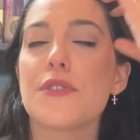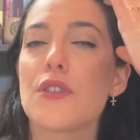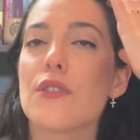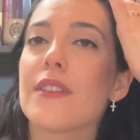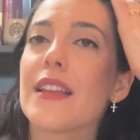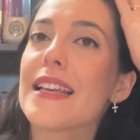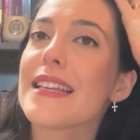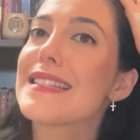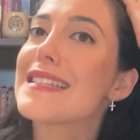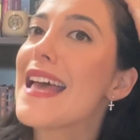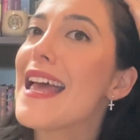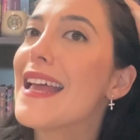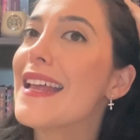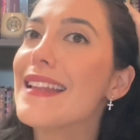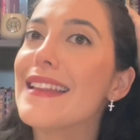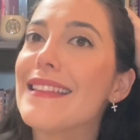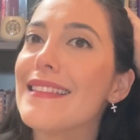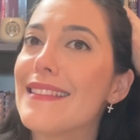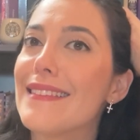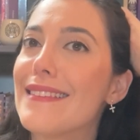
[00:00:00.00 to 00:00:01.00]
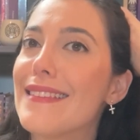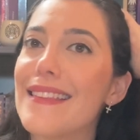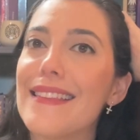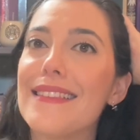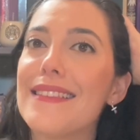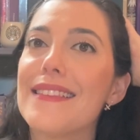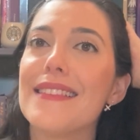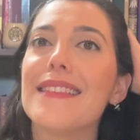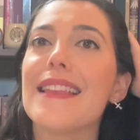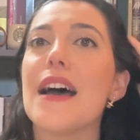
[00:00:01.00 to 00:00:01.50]
her like
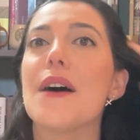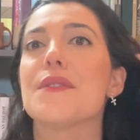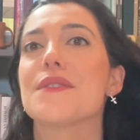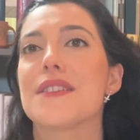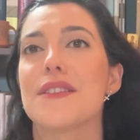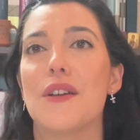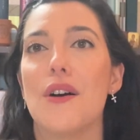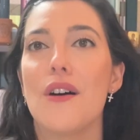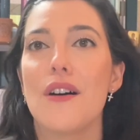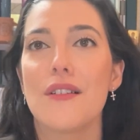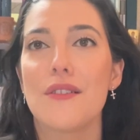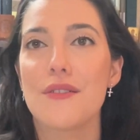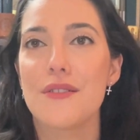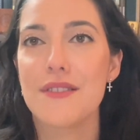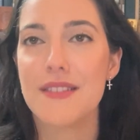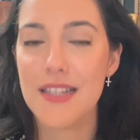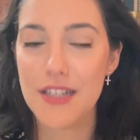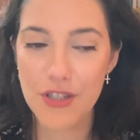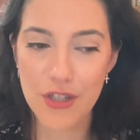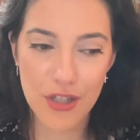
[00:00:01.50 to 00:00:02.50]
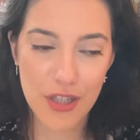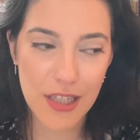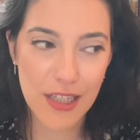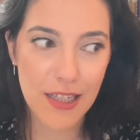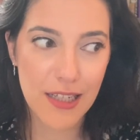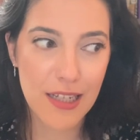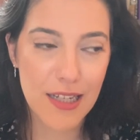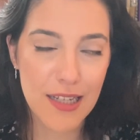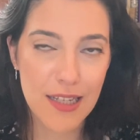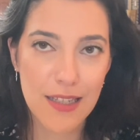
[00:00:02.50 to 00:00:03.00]
$10,000 that
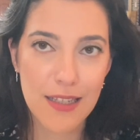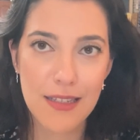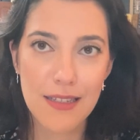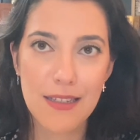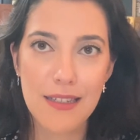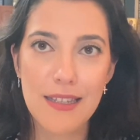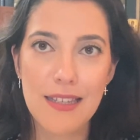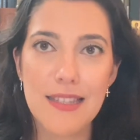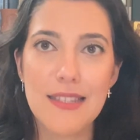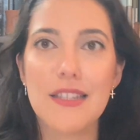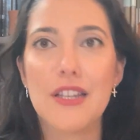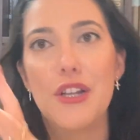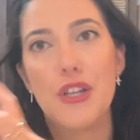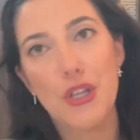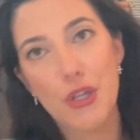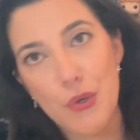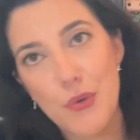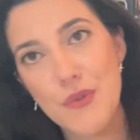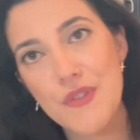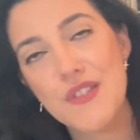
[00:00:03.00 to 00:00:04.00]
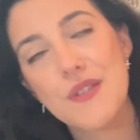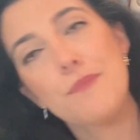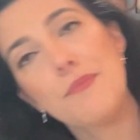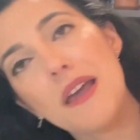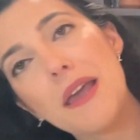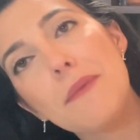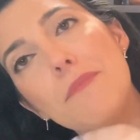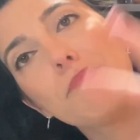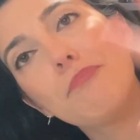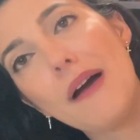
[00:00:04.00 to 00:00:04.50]
she is going to use to
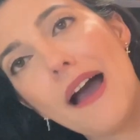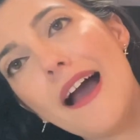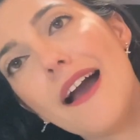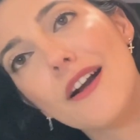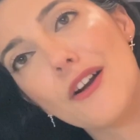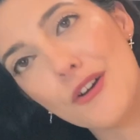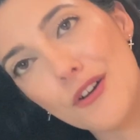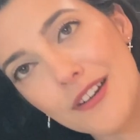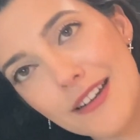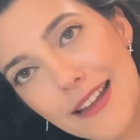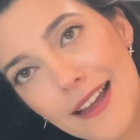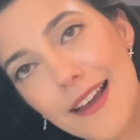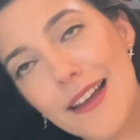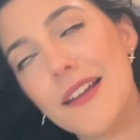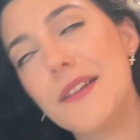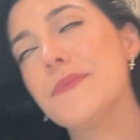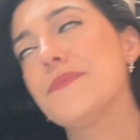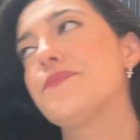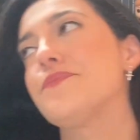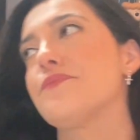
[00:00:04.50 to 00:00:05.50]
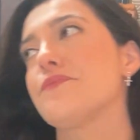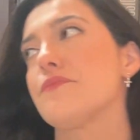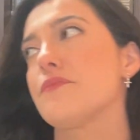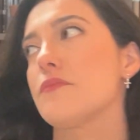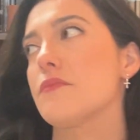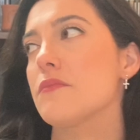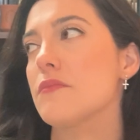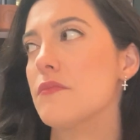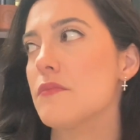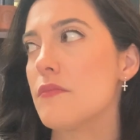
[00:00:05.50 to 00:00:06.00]
pay back her debt.
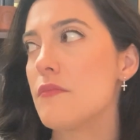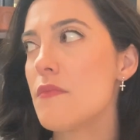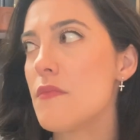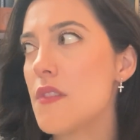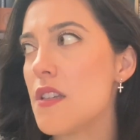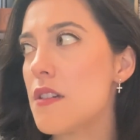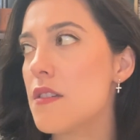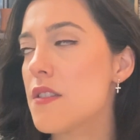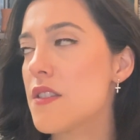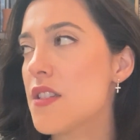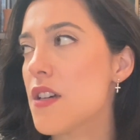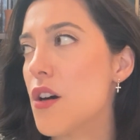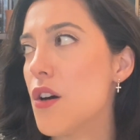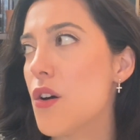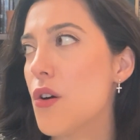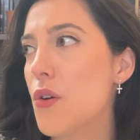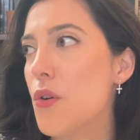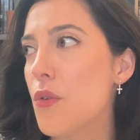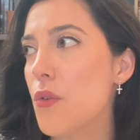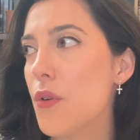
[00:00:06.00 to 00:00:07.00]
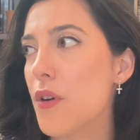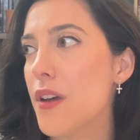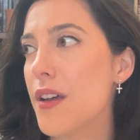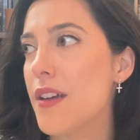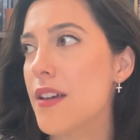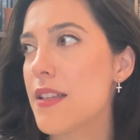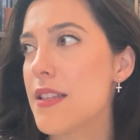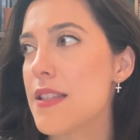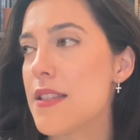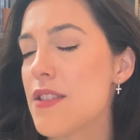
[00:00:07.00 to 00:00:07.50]
So
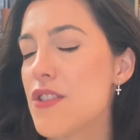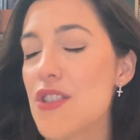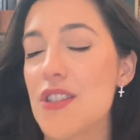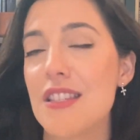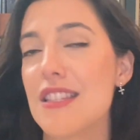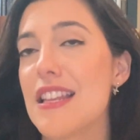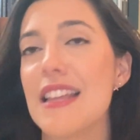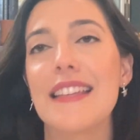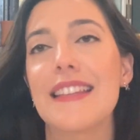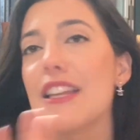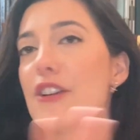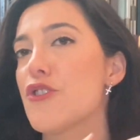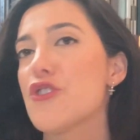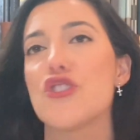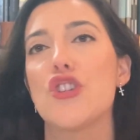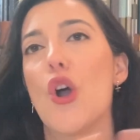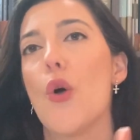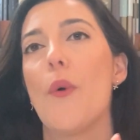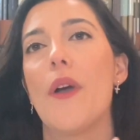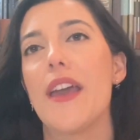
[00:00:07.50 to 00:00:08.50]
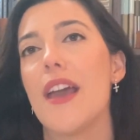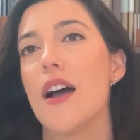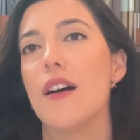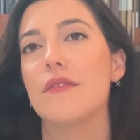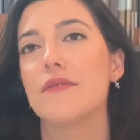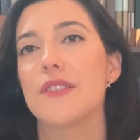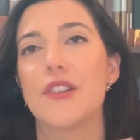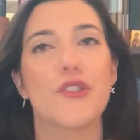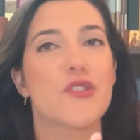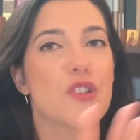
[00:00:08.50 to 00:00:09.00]
it's just like there's no way out.
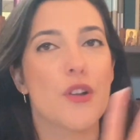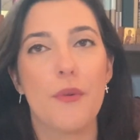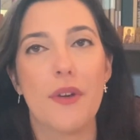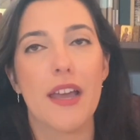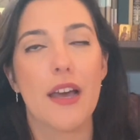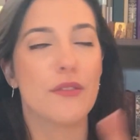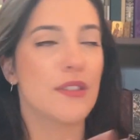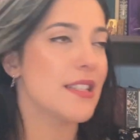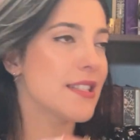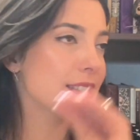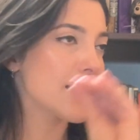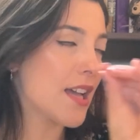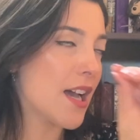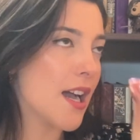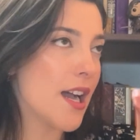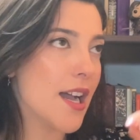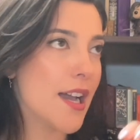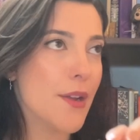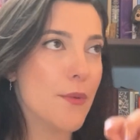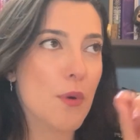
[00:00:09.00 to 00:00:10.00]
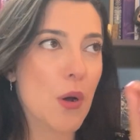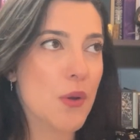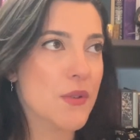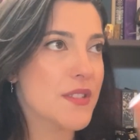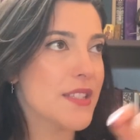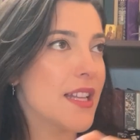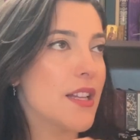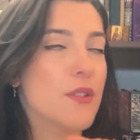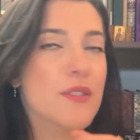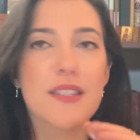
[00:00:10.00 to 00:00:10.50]
There's no way out. This guy,
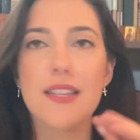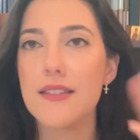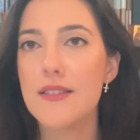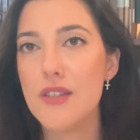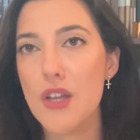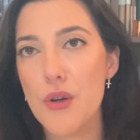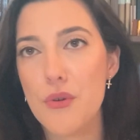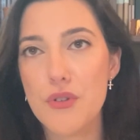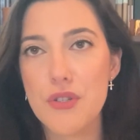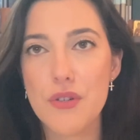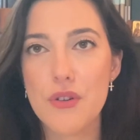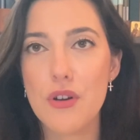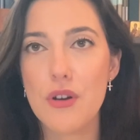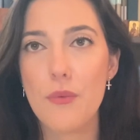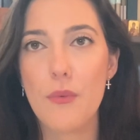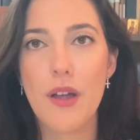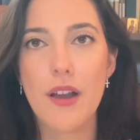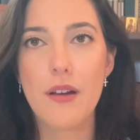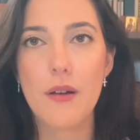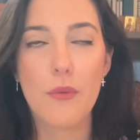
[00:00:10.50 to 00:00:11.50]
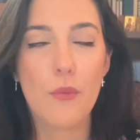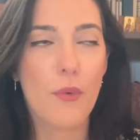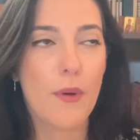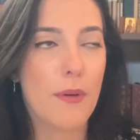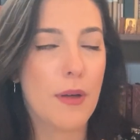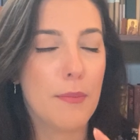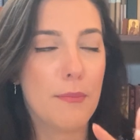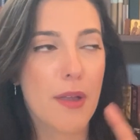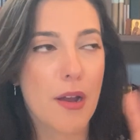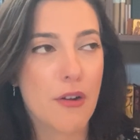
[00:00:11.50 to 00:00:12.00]
Rosedale, says no to her
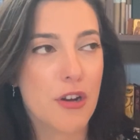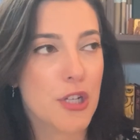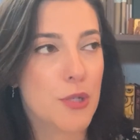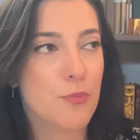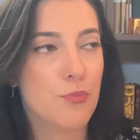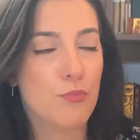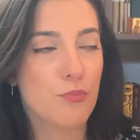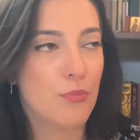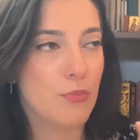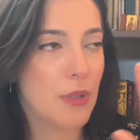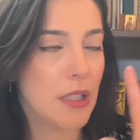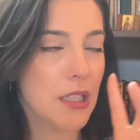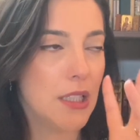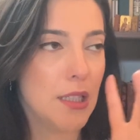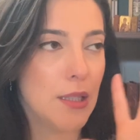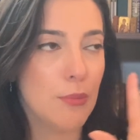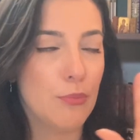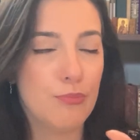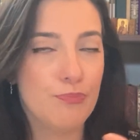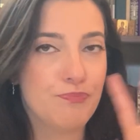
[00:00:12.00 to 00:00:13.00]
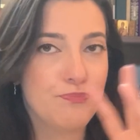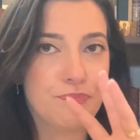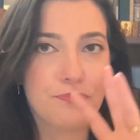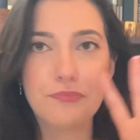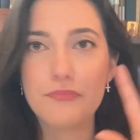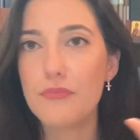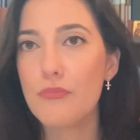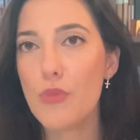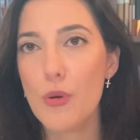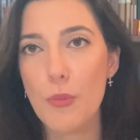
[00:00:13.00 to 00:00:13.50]
marriage
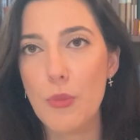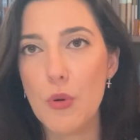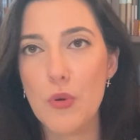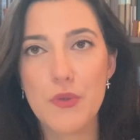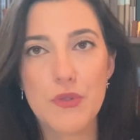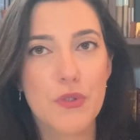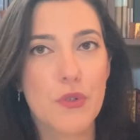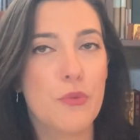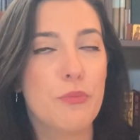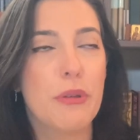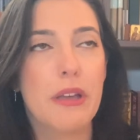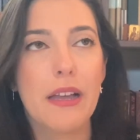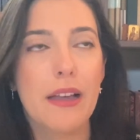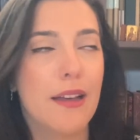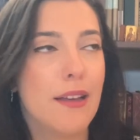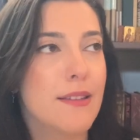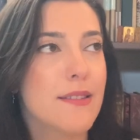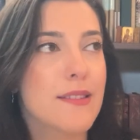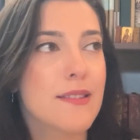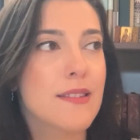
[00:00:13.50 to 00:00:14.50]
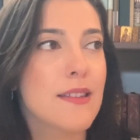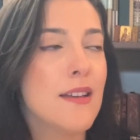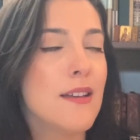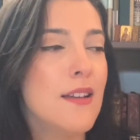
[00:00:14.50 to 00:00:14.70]
proposal because